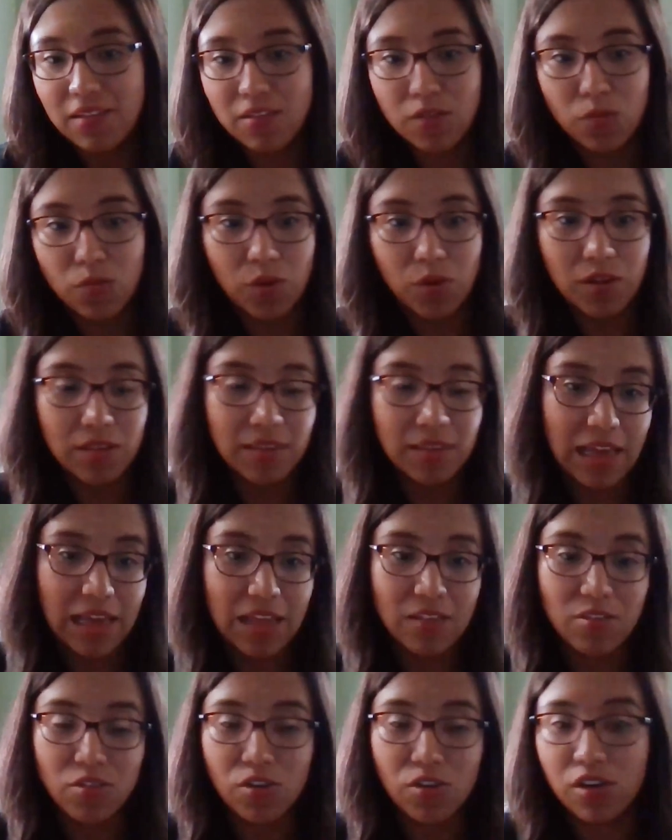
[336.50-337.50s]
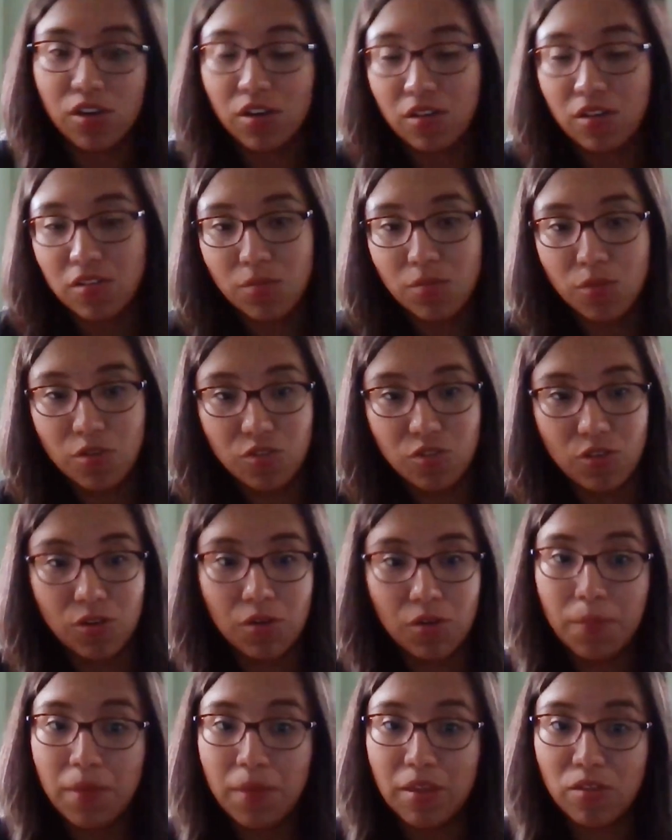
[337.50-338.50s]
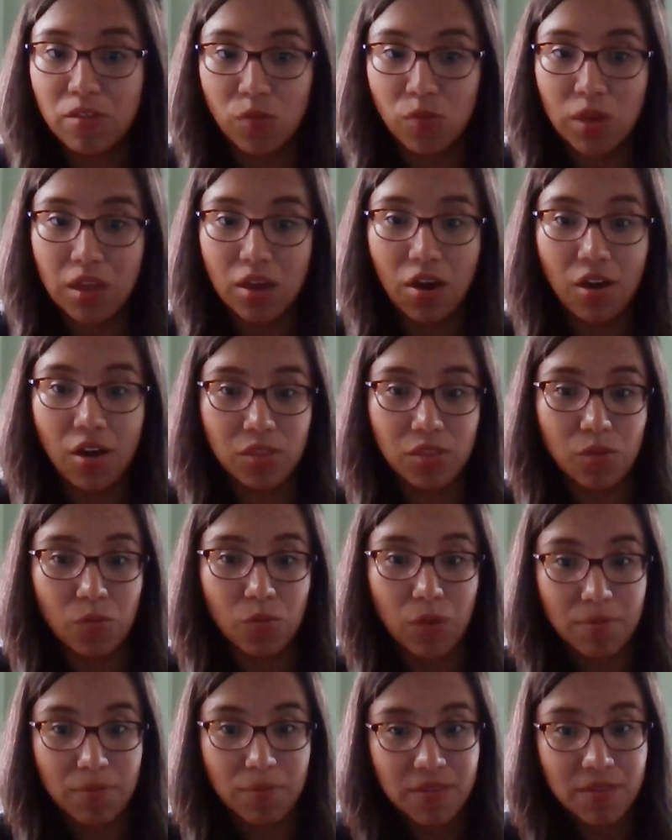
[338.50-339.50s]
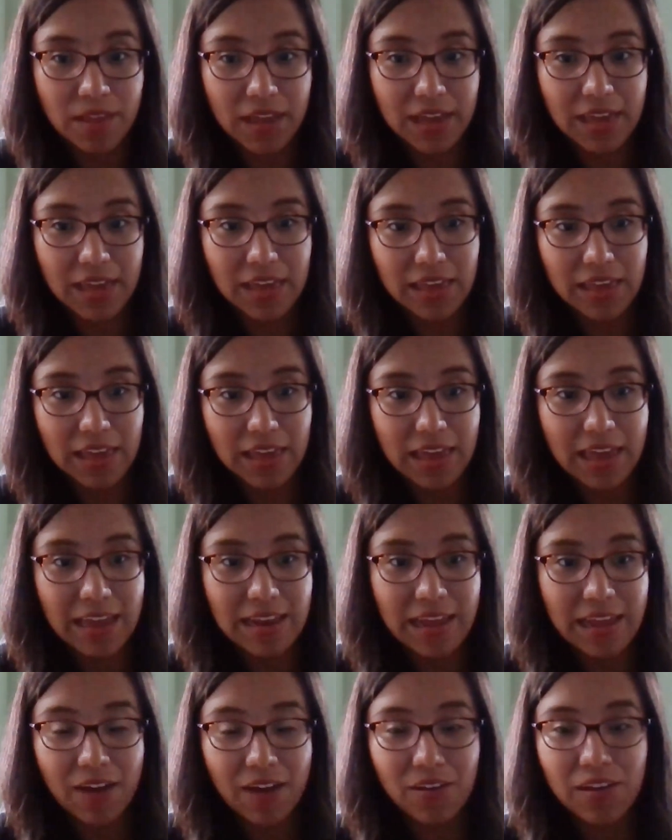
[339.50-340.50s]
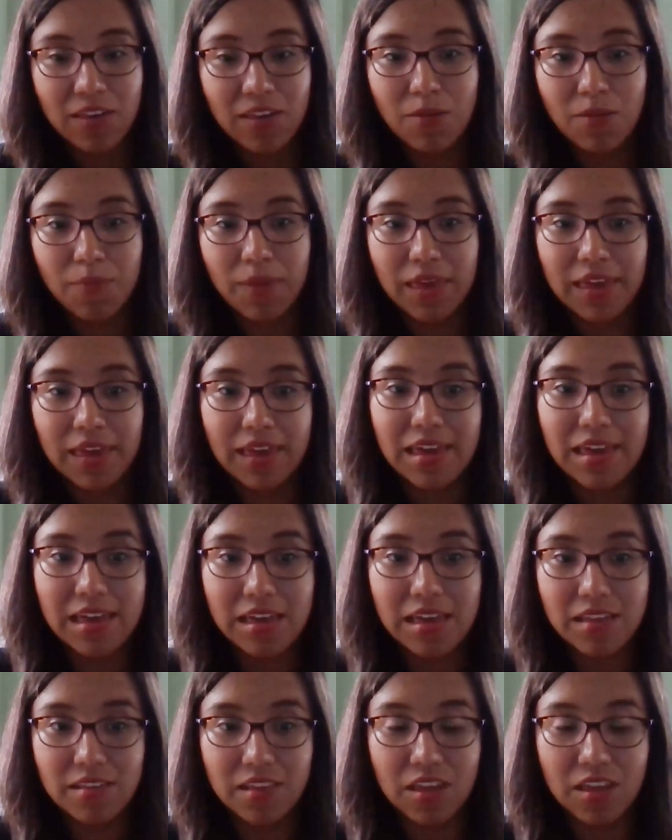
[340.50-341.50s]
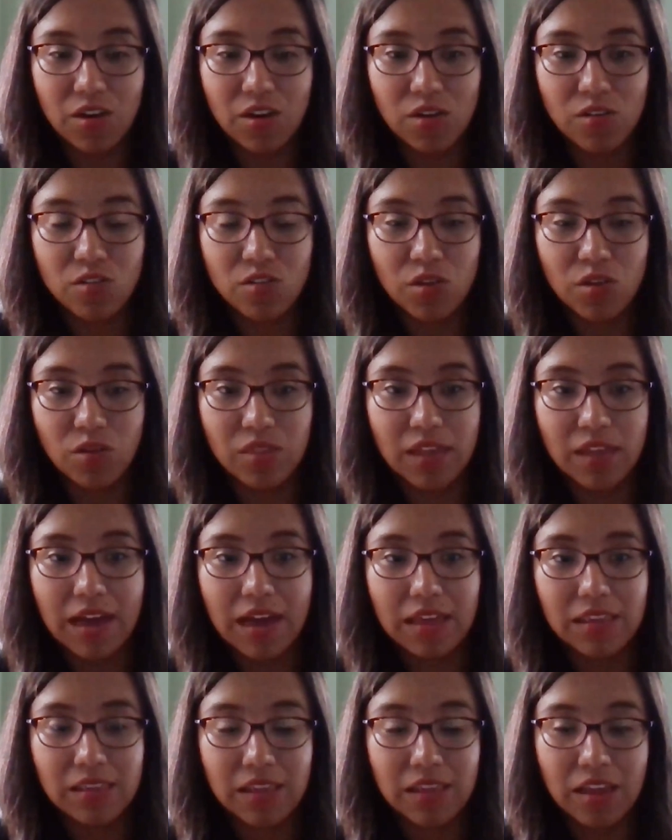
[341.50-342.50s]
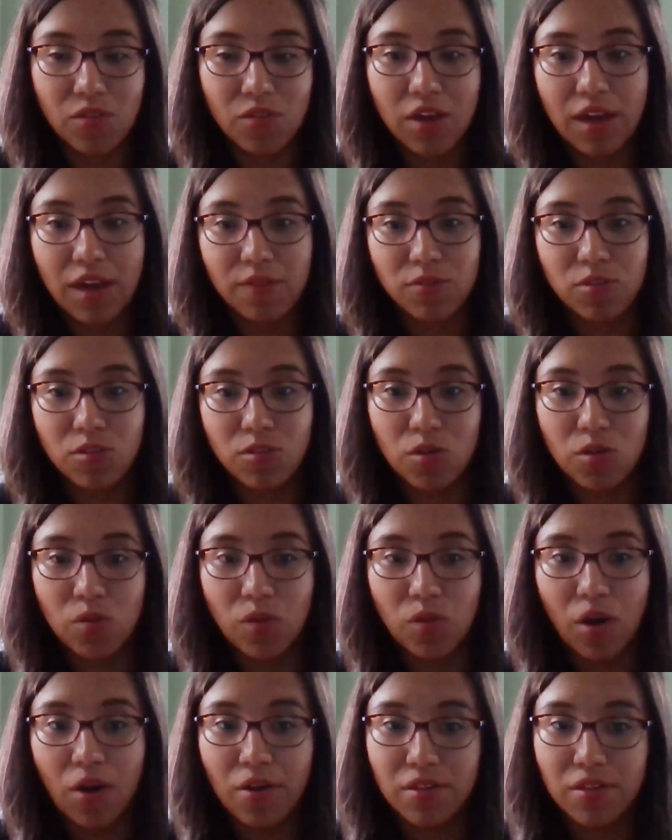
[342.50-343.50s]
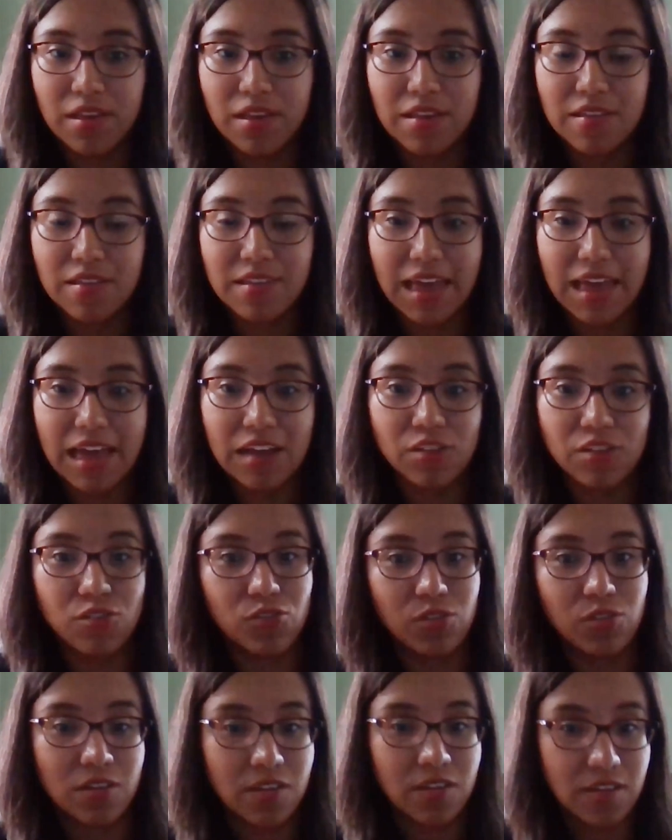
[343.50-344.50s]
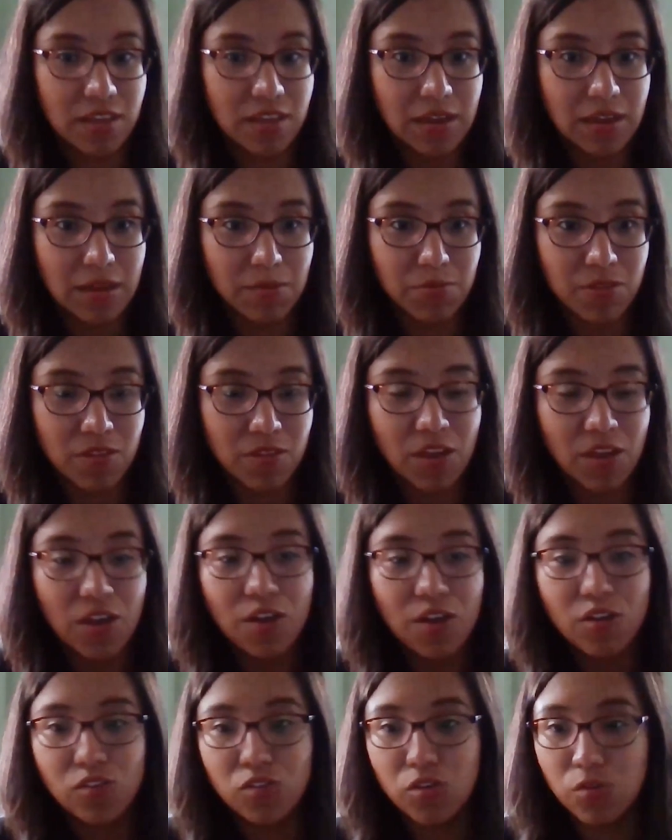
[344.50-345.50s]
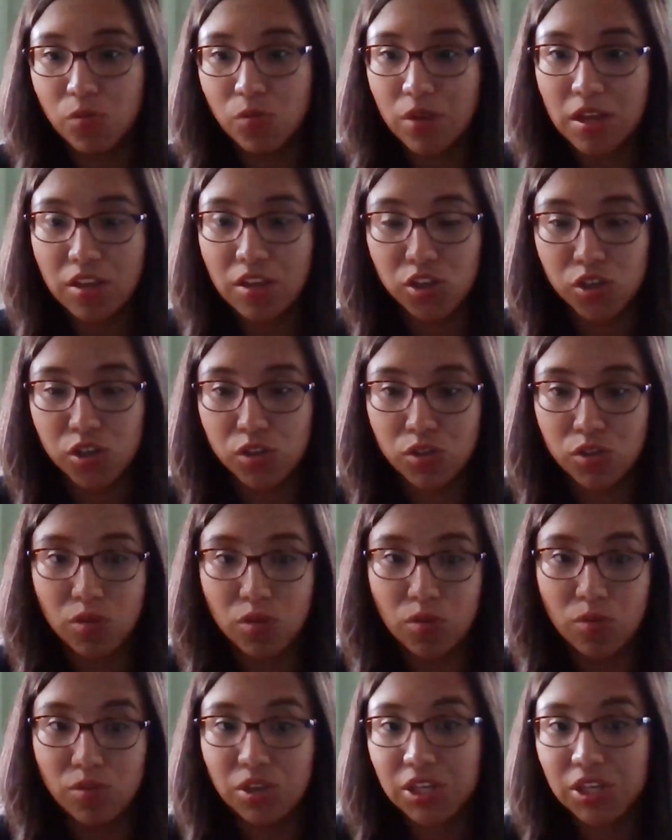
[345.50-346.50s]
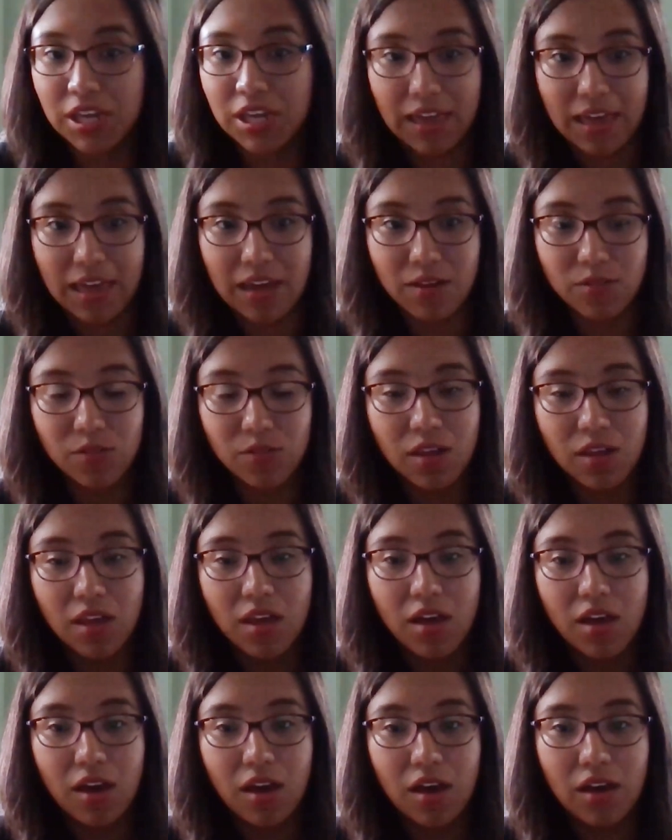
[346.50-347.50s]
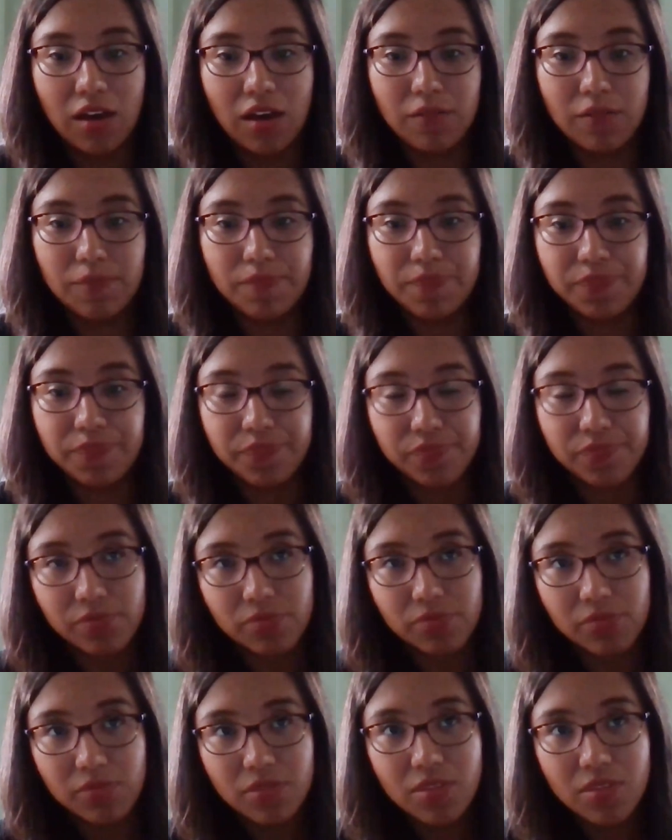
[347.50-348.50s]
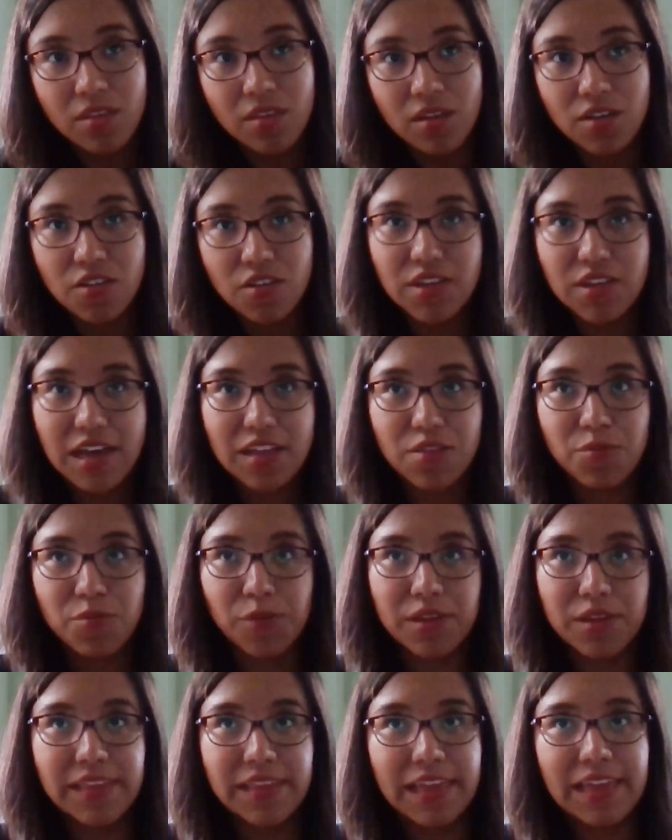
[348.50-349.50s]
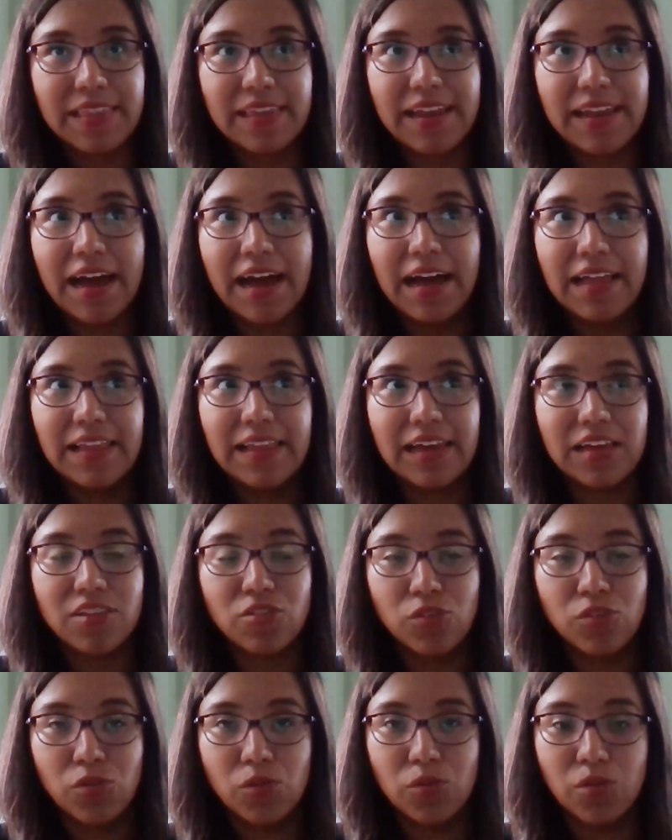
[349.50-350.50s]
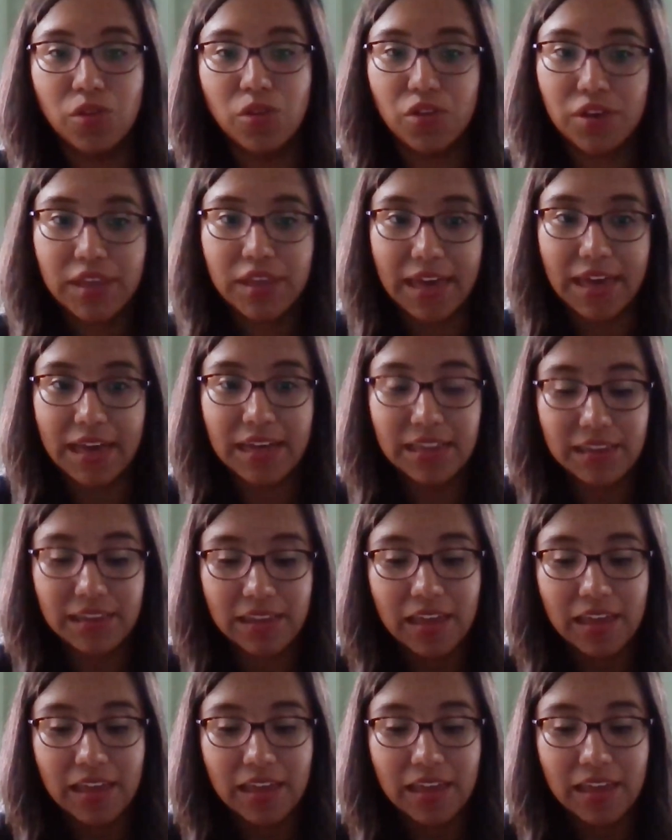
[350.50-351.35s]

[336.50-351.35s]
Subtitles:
what things your customers are going to be doing on the website and how can you make it easier so that they don't have to do all these extra steps to reach to checkout. Um, so that's one thing that I like to look at,